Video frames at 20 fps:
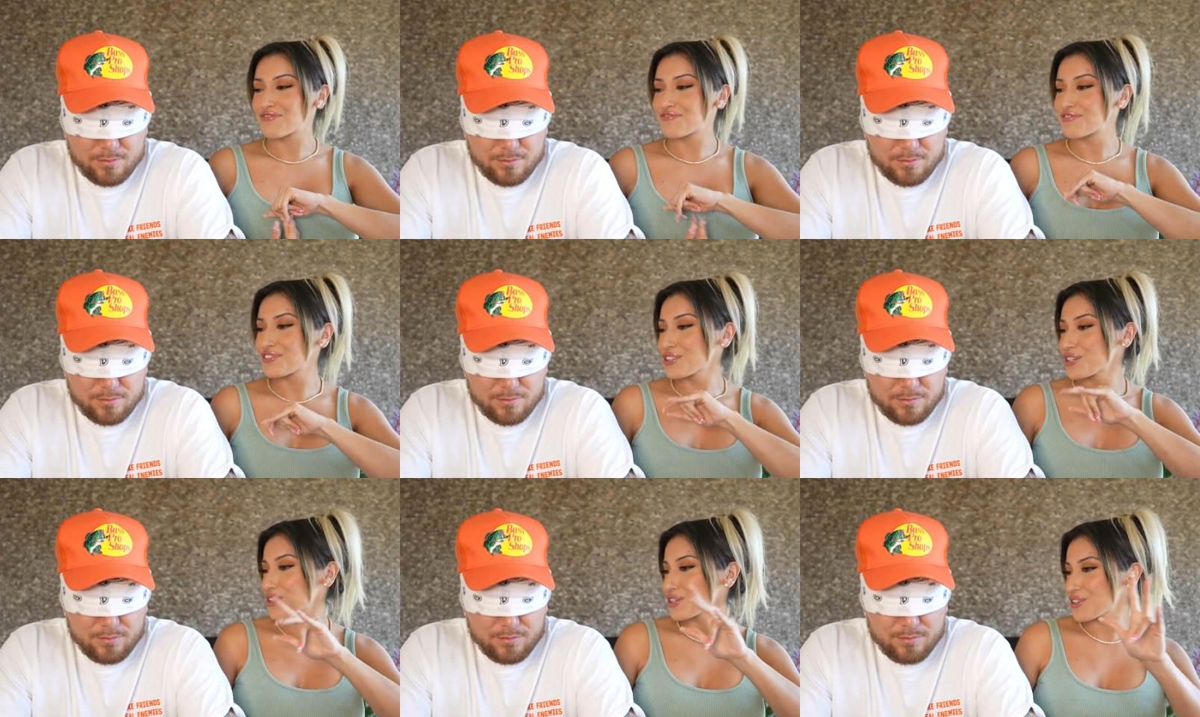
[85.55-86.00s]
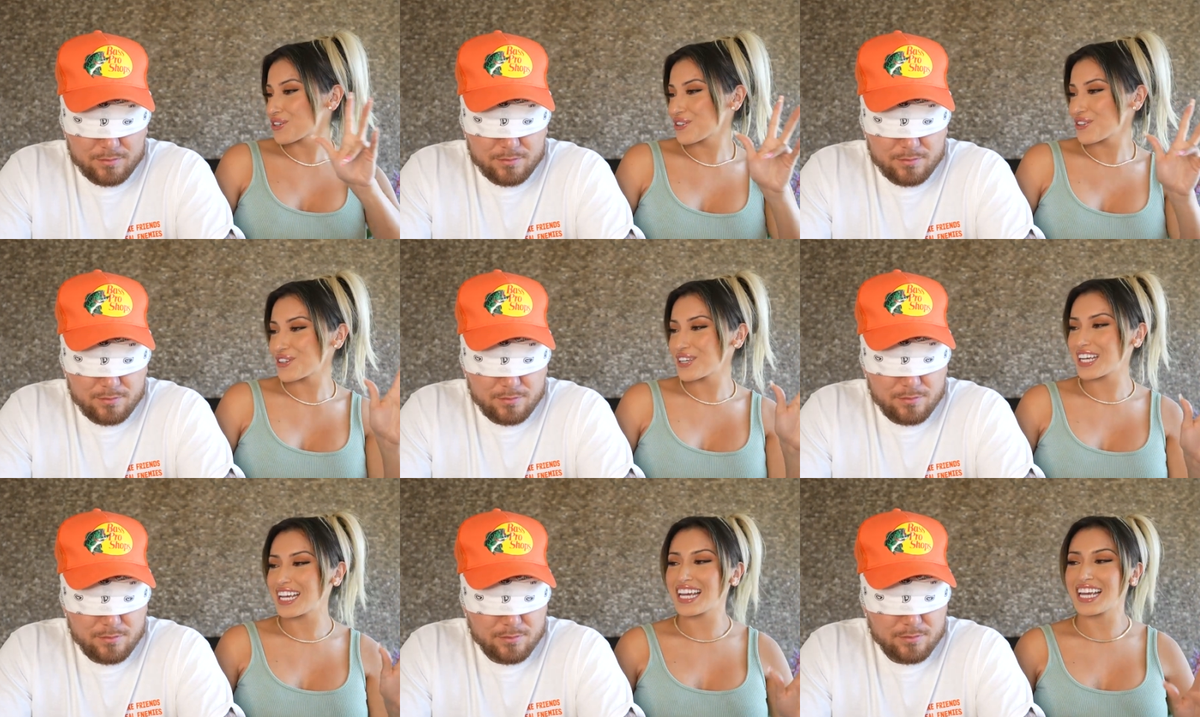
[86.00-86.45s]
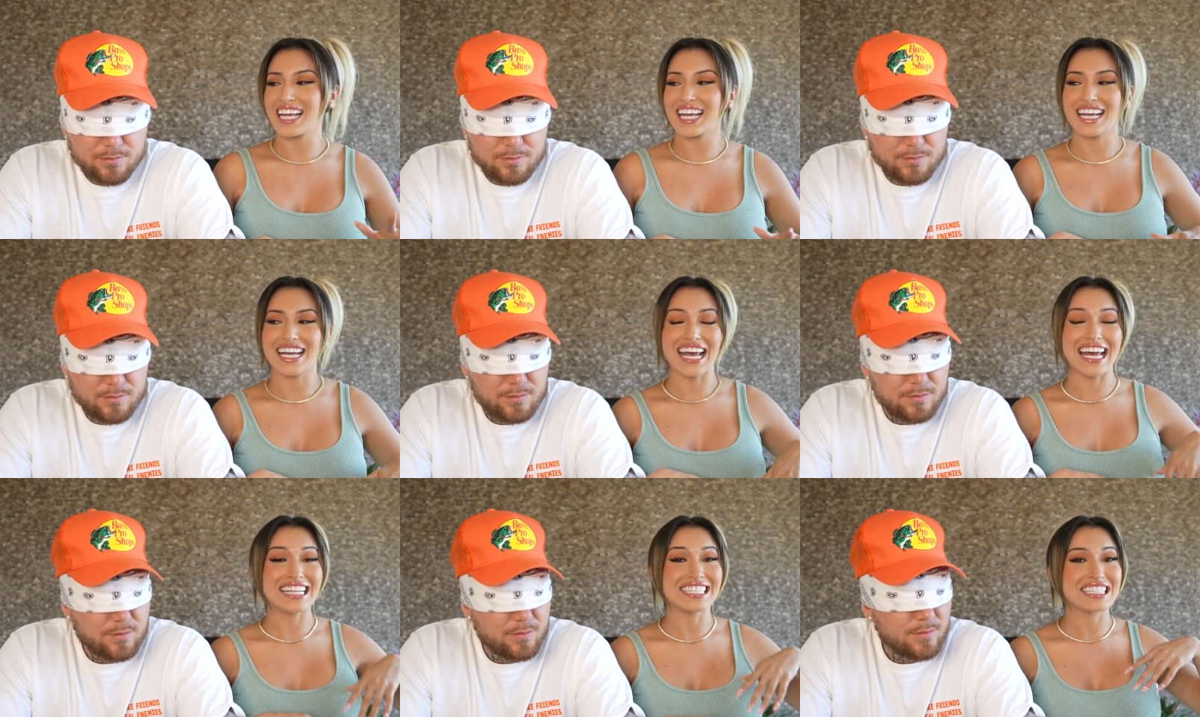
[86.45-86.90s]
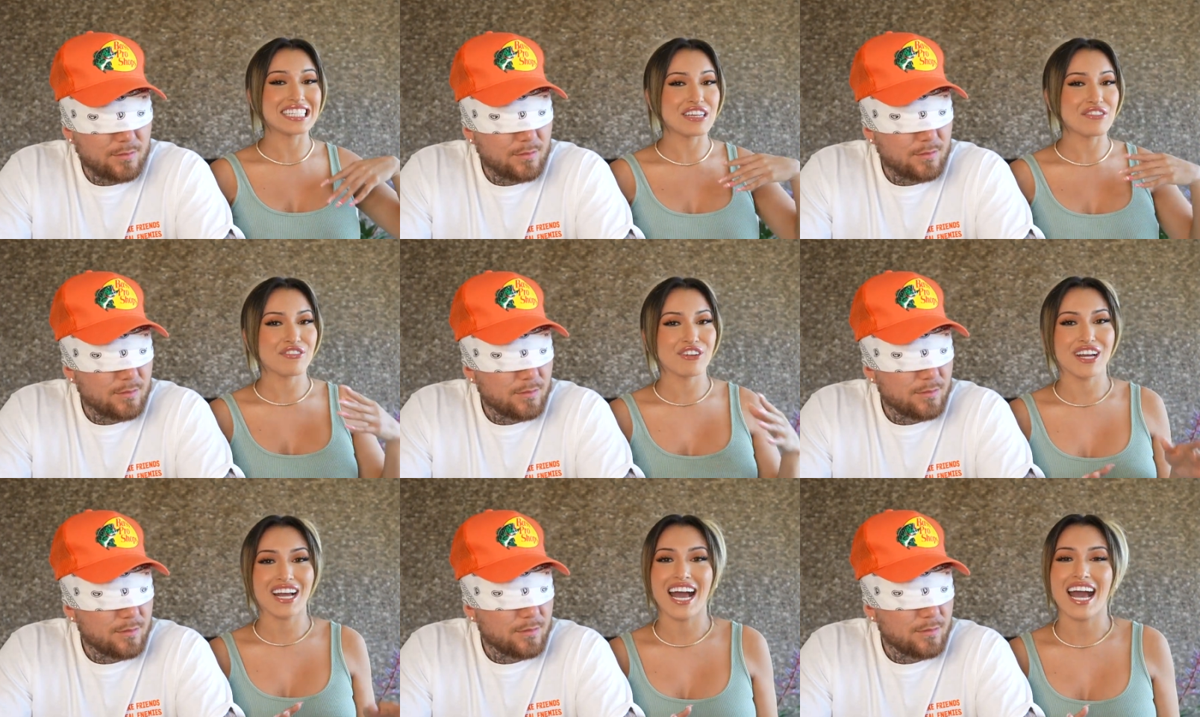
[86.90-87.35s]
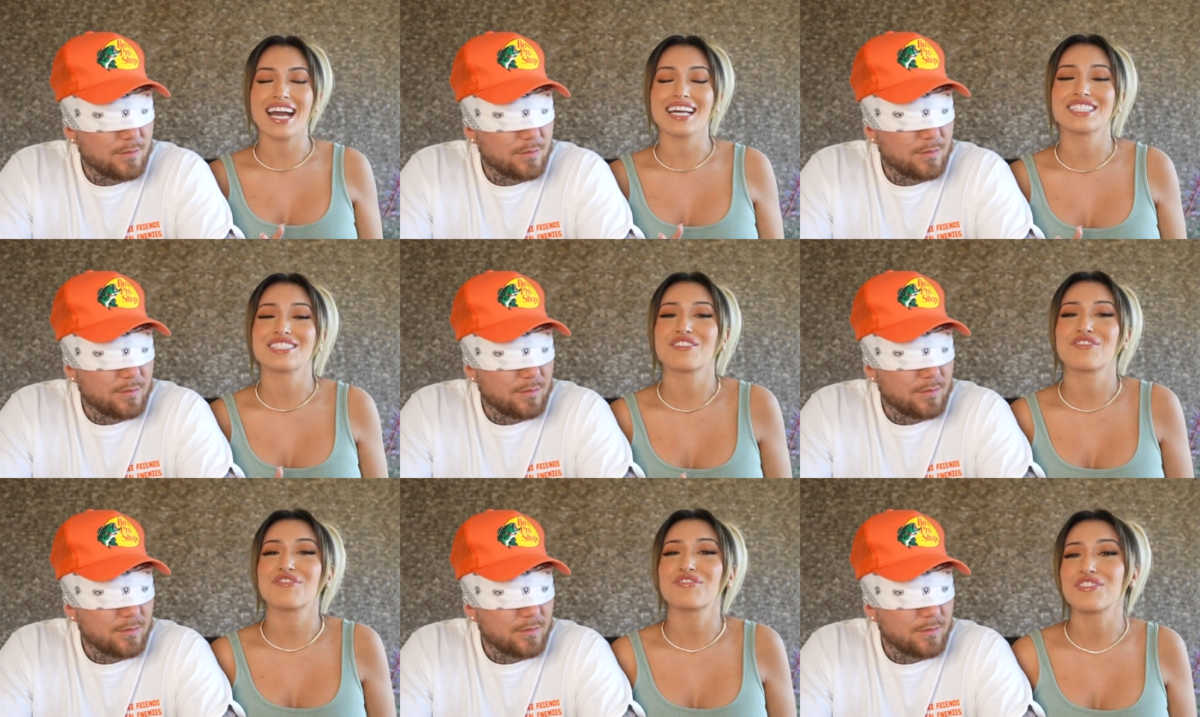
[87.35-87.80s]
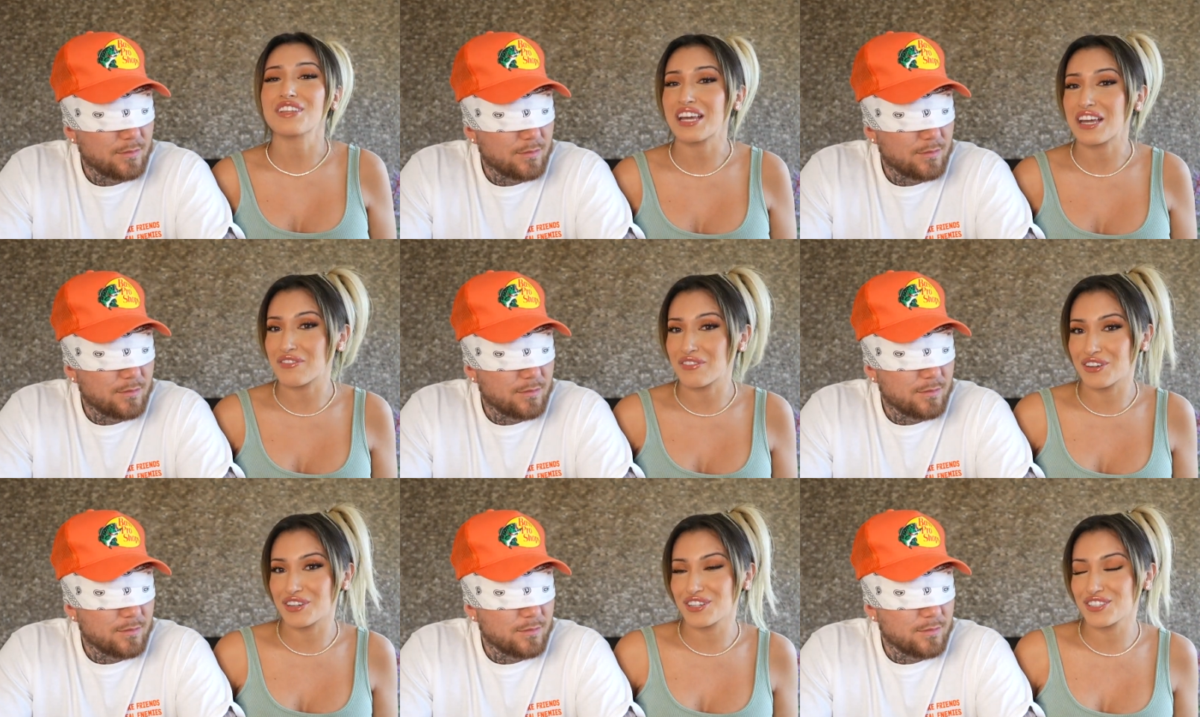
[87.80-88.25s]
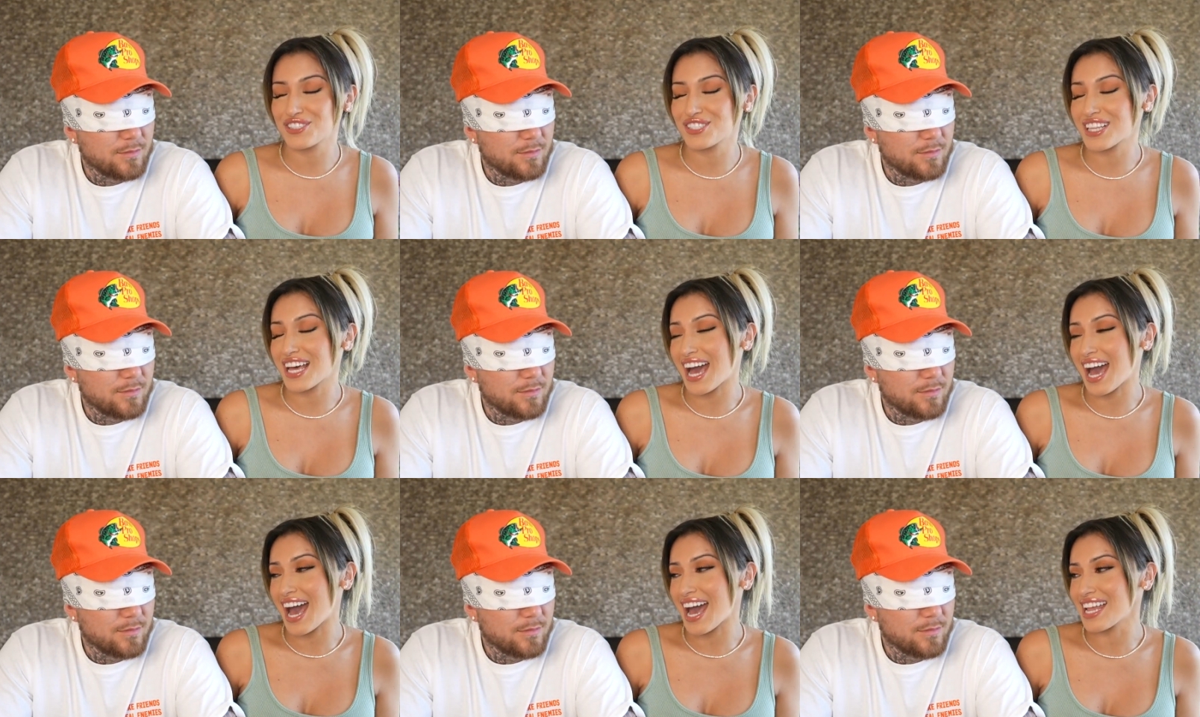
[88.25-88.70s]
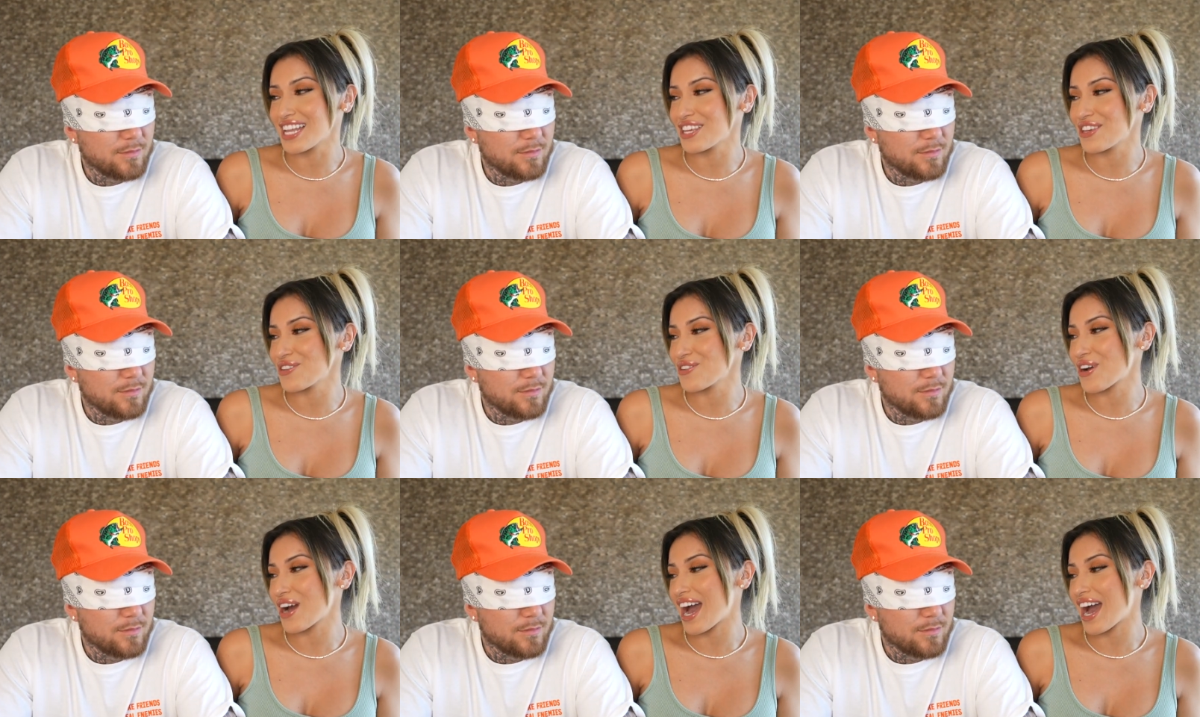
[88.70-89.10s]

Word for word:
Speaker 1: fruity and different kinds of flavors that you